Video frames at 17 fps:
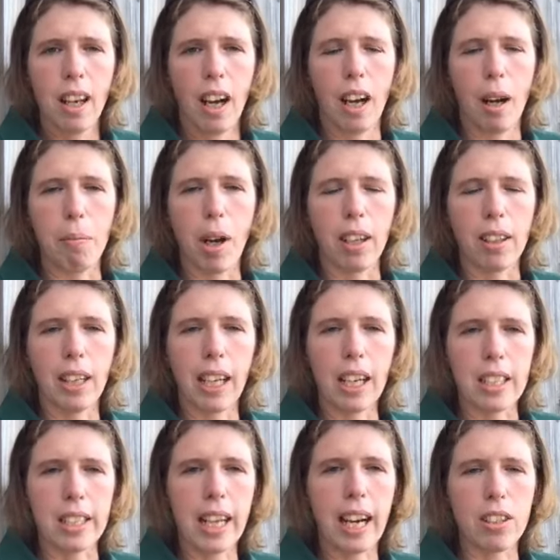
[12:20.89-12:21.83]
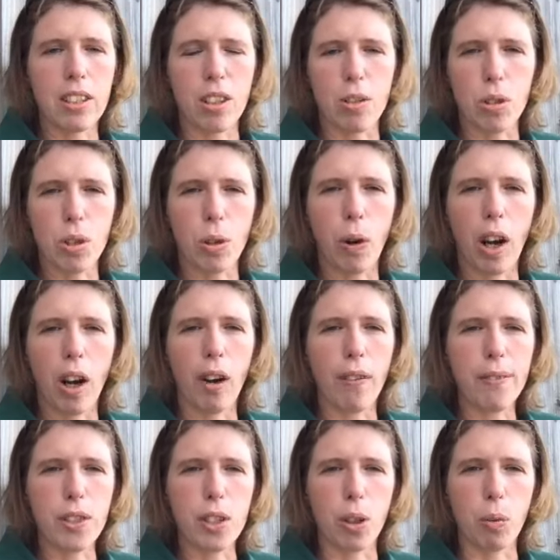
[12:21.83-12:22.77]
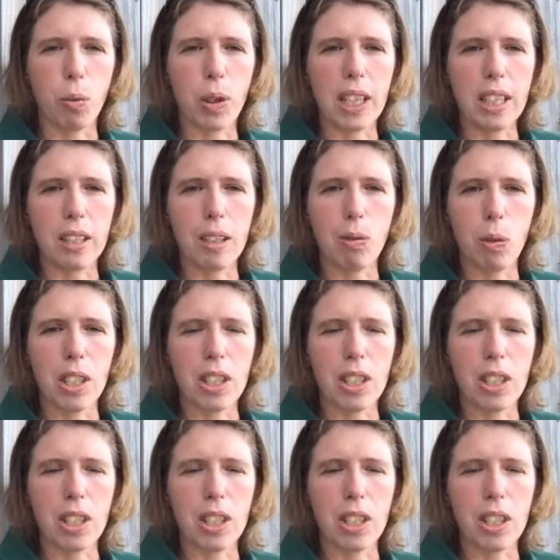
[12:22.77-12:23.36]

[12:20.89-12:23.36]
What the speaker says: I think as adults, quite often we